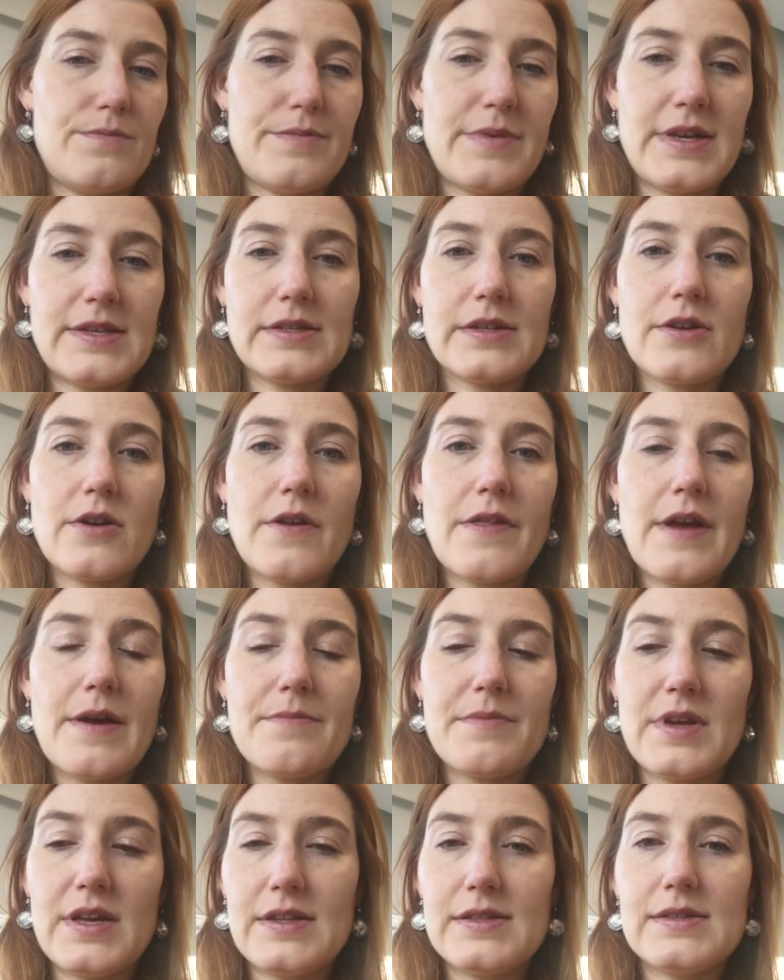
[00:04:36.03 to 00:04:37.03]
basically all
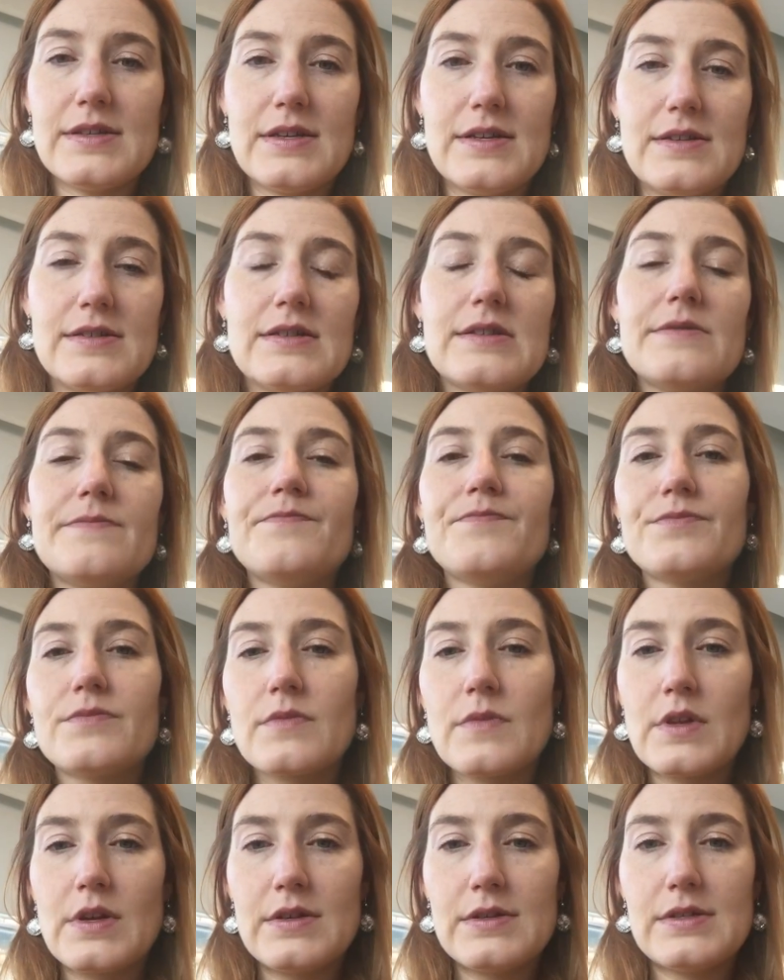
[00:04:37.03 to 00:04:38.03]
that means is
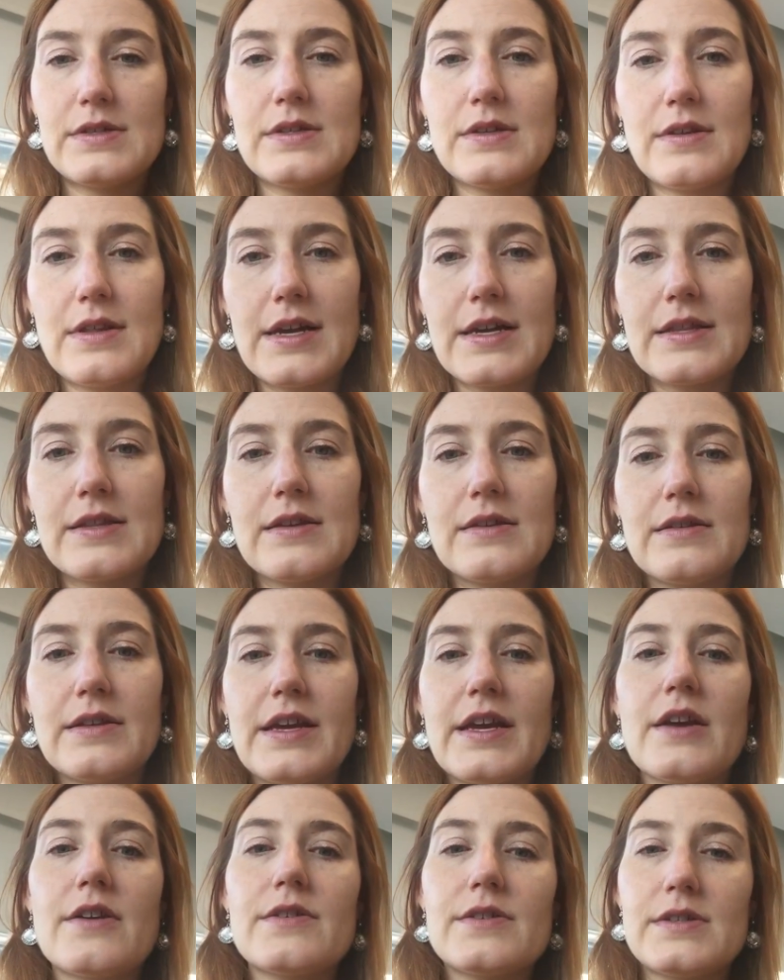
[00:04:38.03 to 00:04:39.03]
select the
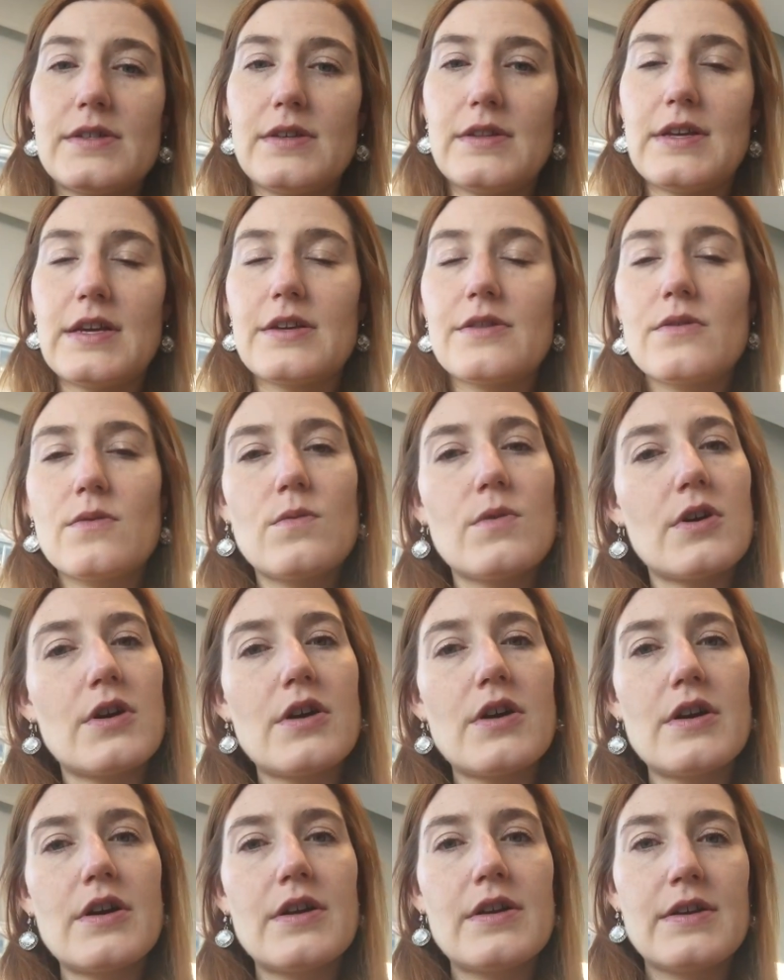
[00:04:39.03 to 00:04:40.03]
link or select the
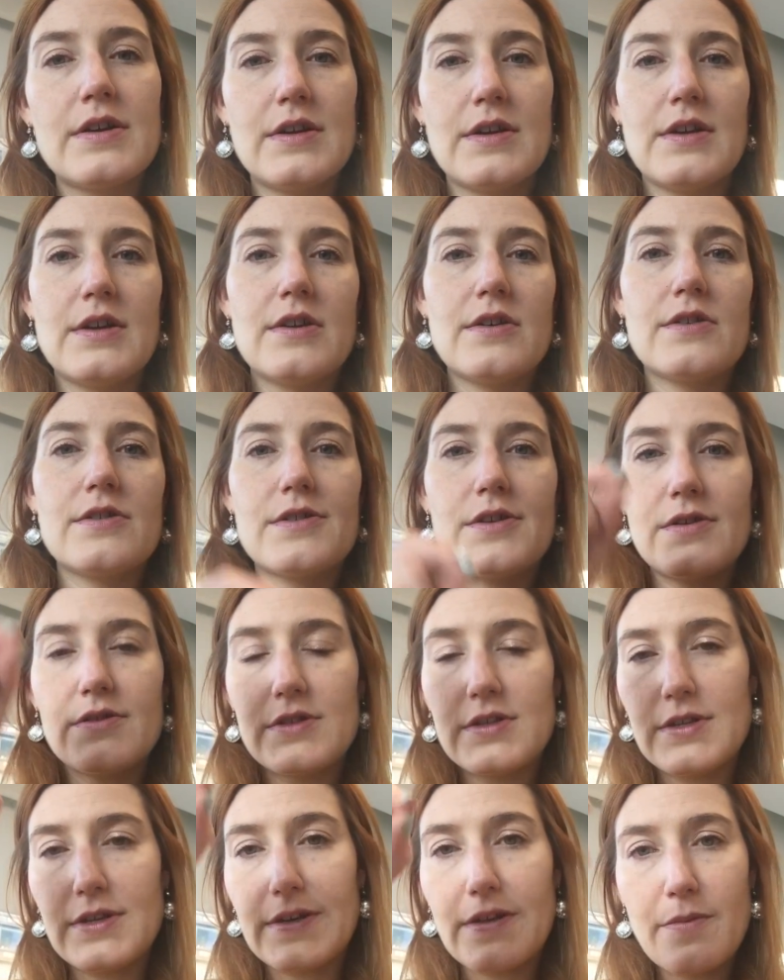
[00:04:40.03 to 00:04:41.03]
word, go
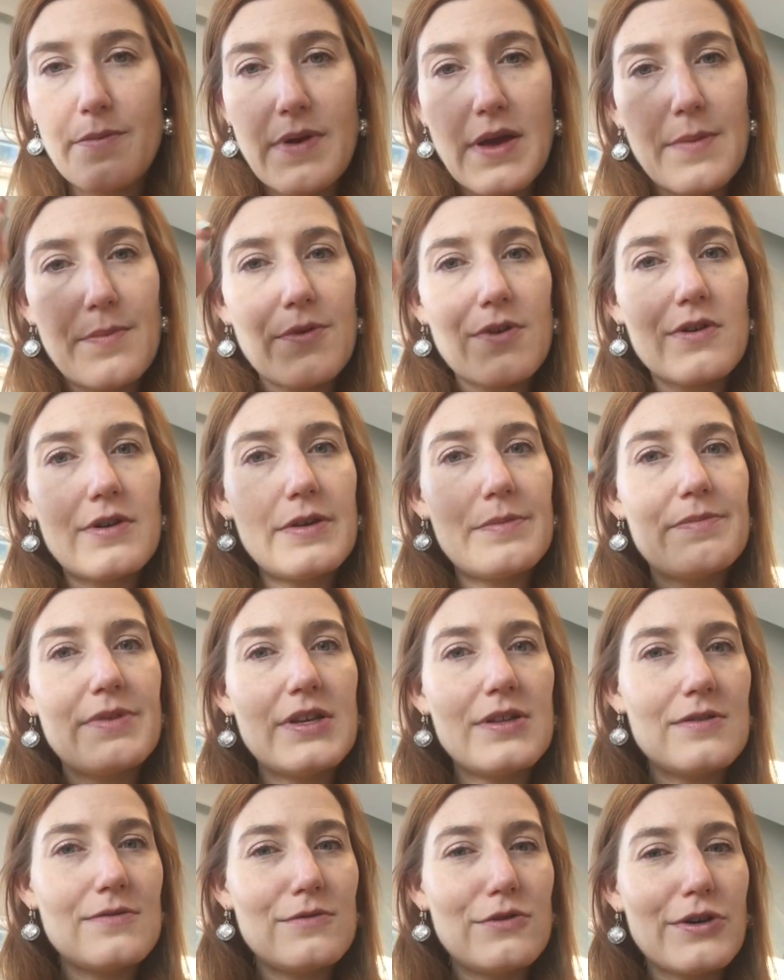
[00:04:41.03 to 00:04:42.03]
to like the paper
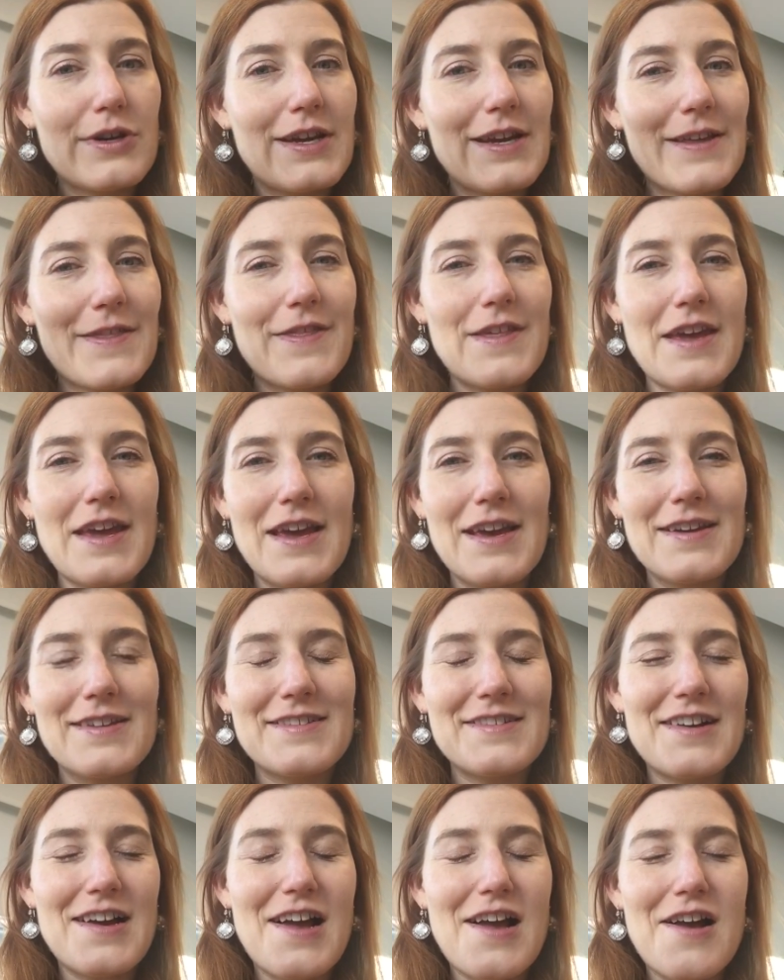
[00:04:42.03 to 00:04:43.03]
clippy looking
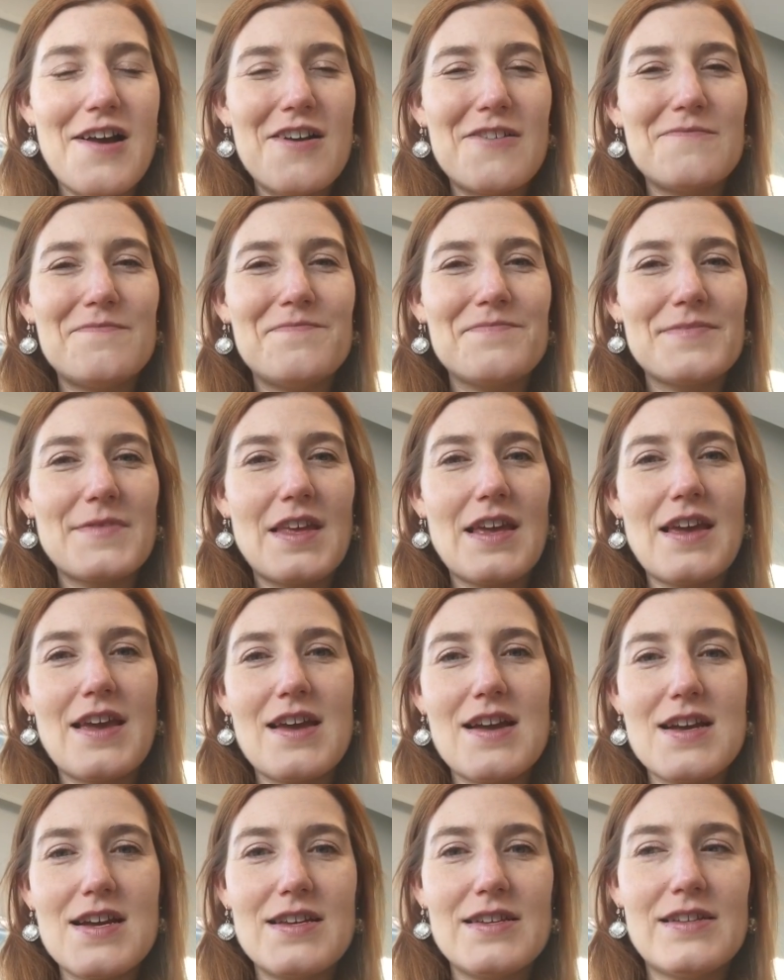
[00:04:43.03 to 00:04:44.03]
thing,
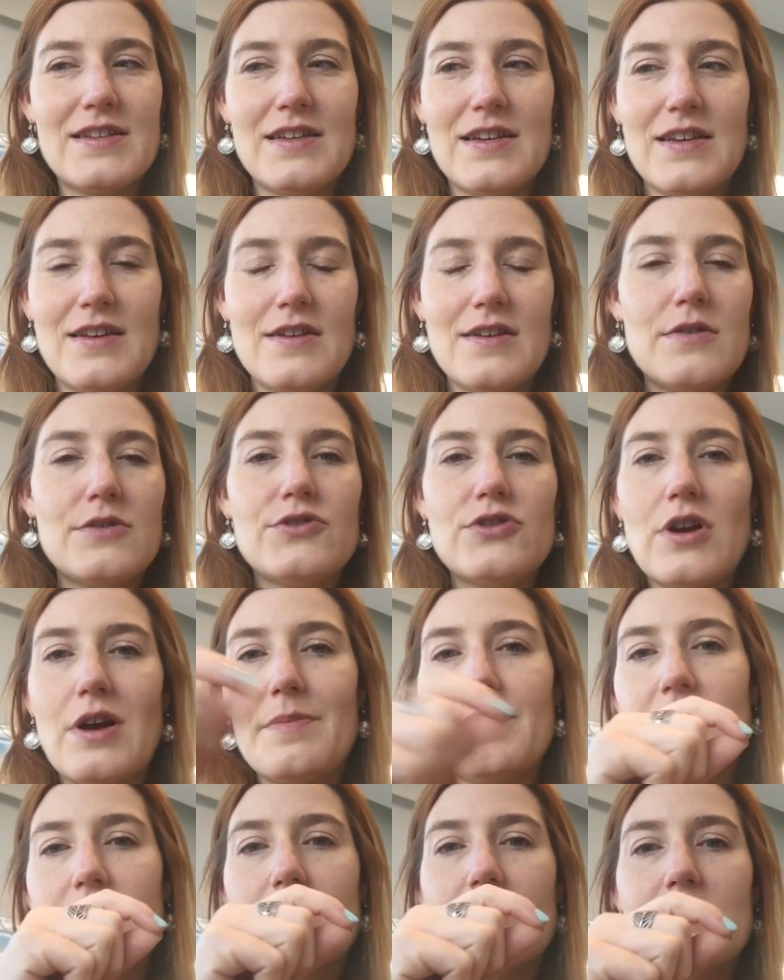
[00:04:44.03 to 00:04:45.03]
and
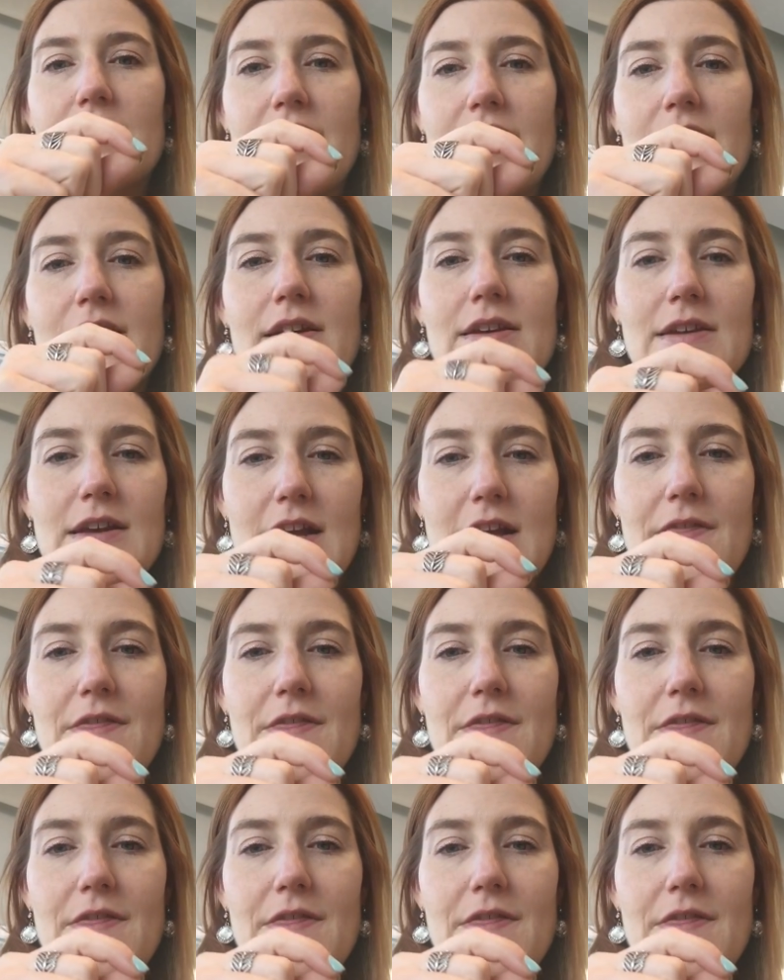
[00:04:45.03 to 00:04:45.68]
drop in the link.